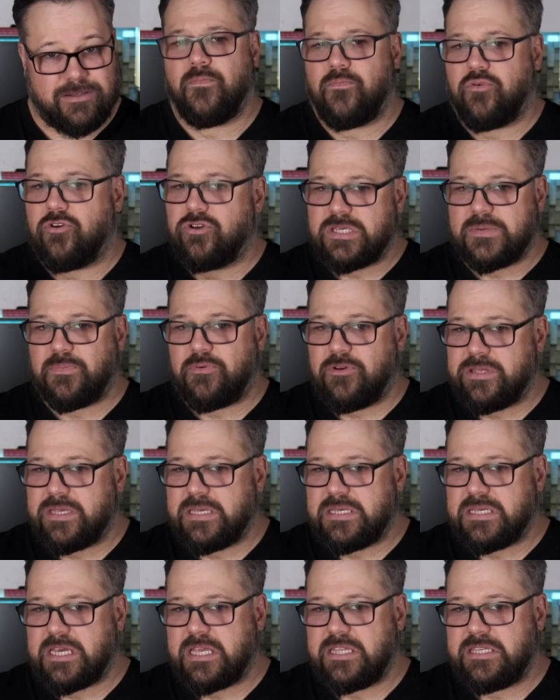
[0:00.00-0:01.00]
Prusa
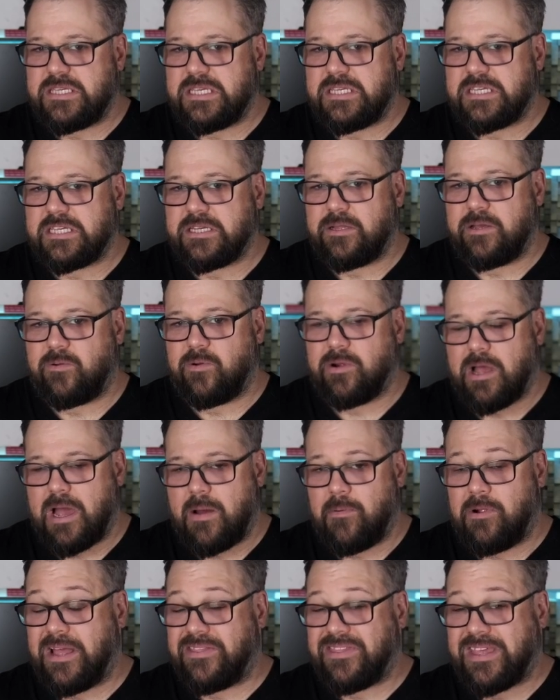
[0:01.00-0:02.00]
printers are consistently
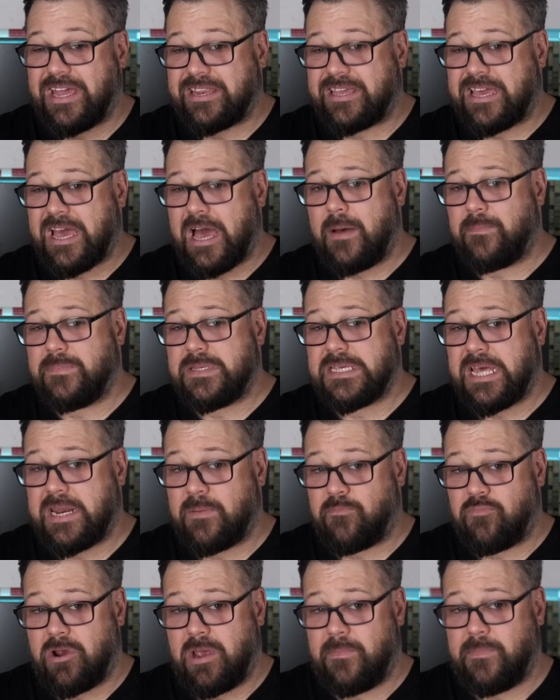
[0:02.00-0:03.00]
reliable, and that comes at a
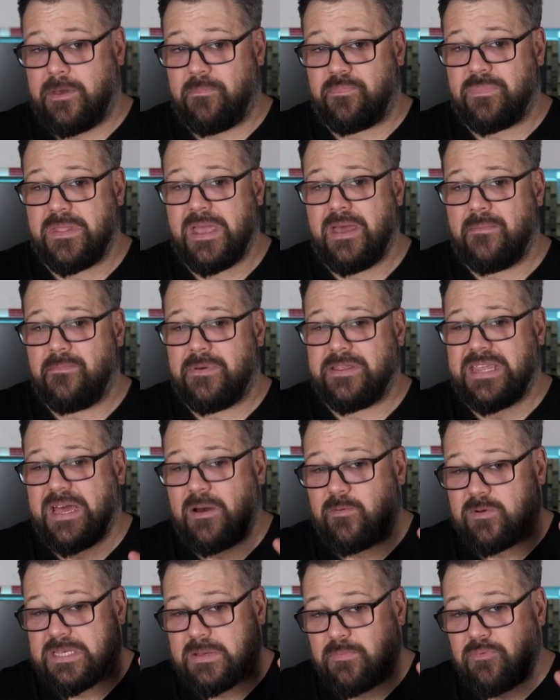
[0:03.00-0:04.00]
premium, but that
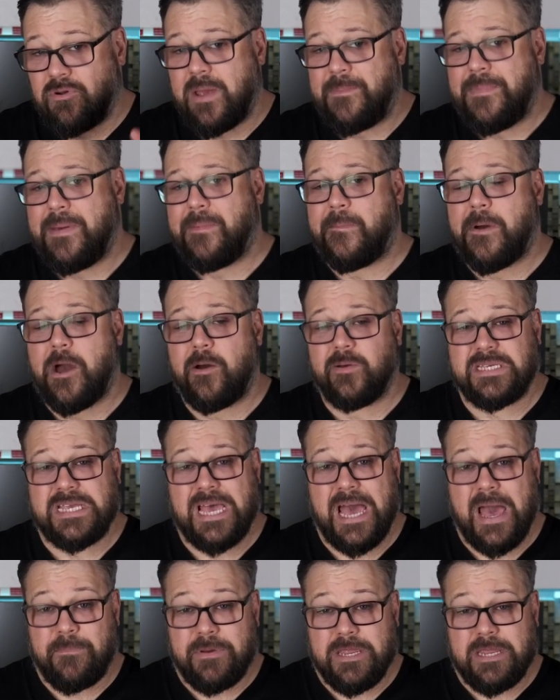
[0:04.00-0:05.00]
was a premium I was
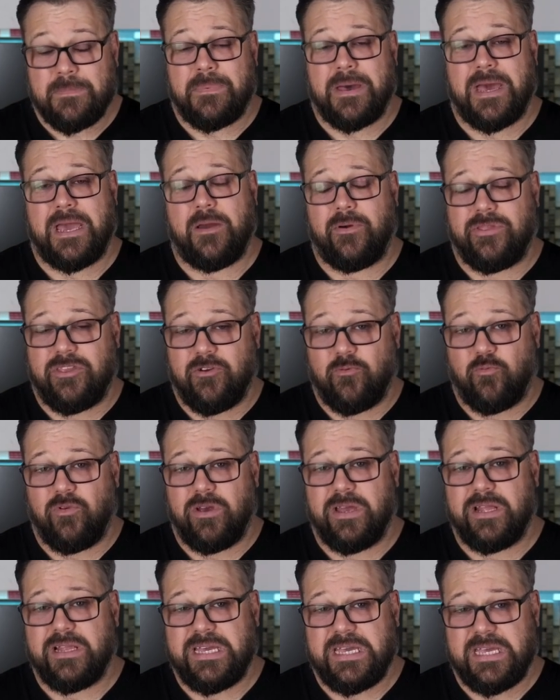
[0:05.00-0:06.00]
happy to pay when there
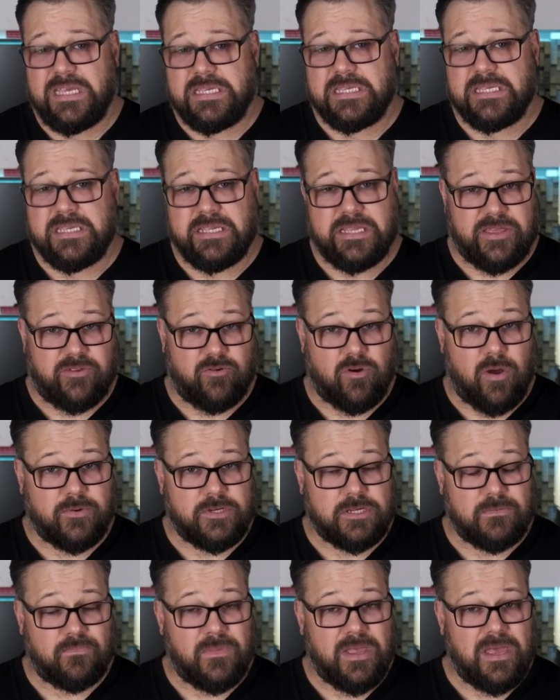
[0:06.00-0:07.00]
really isn't another
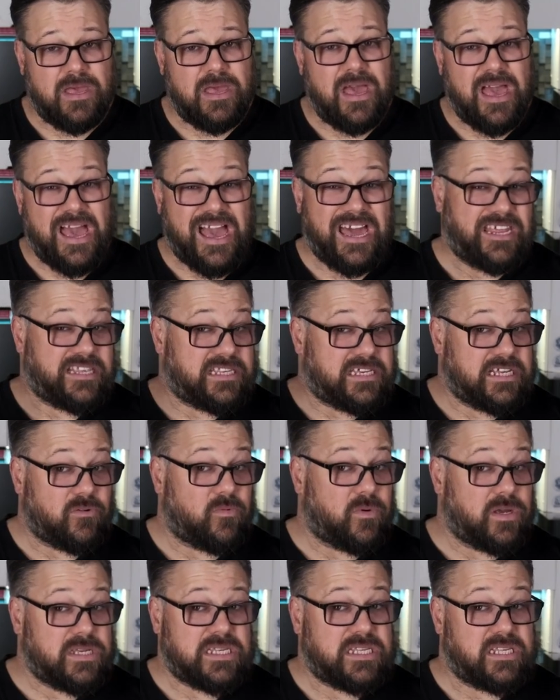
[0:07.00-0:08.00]
option. And until
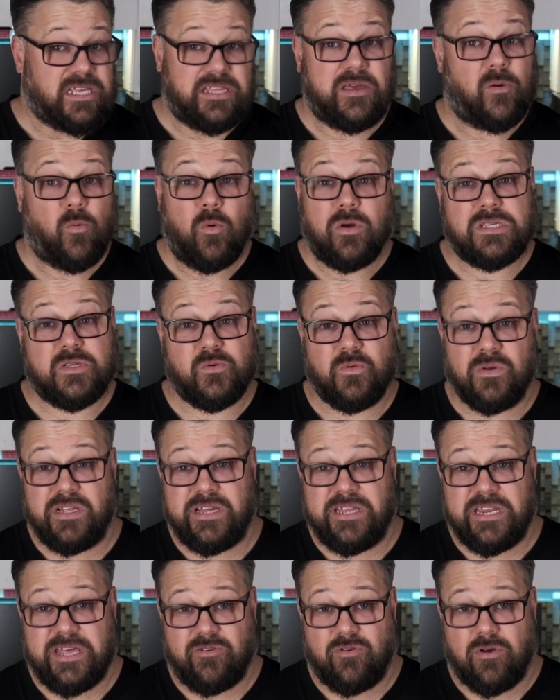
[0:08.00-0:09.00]
recently, there wasn't really
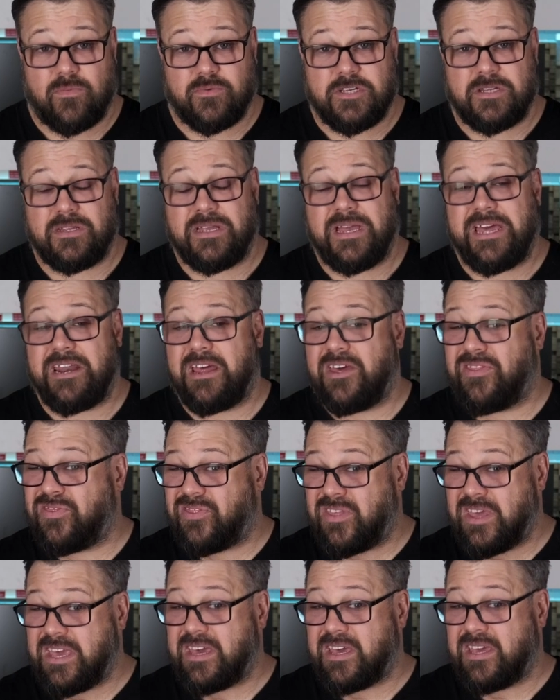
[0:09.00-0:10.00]
another option, and I
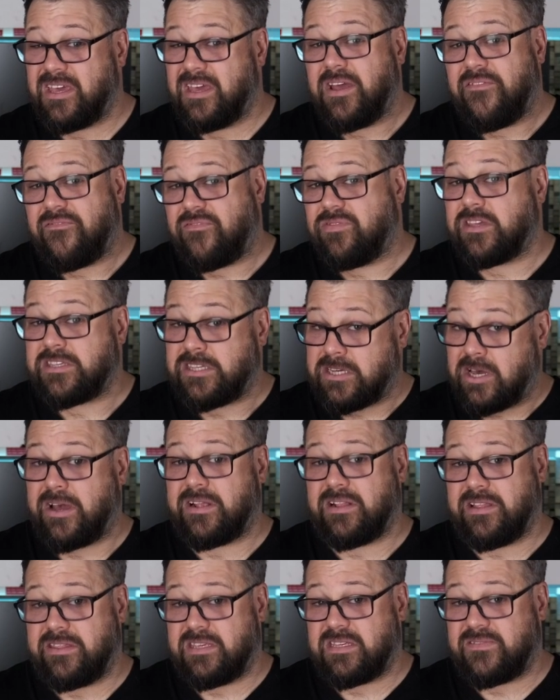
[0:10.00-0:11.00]
think from the
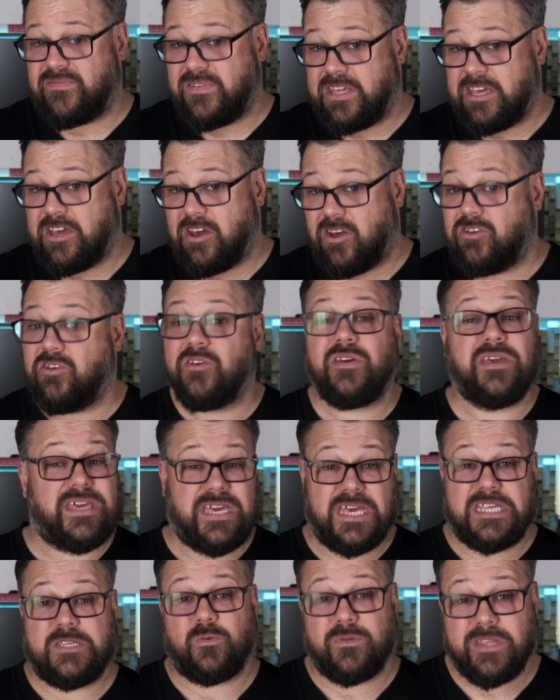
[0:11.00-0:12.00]
title of this video, you can
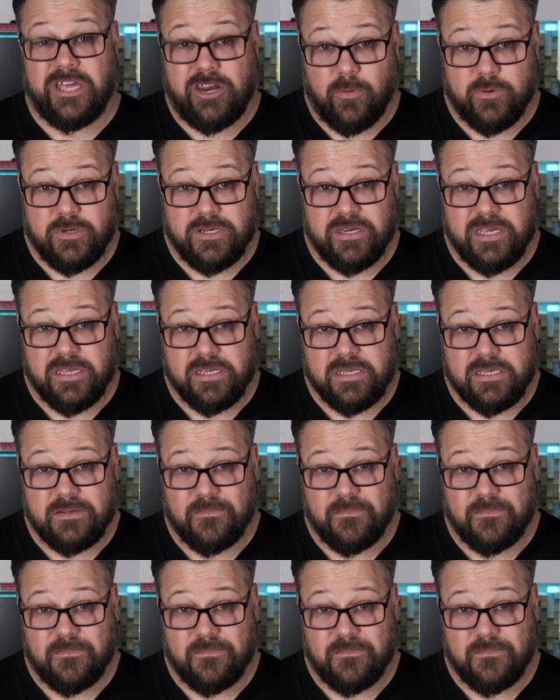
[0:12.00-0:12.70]
guess what that option is.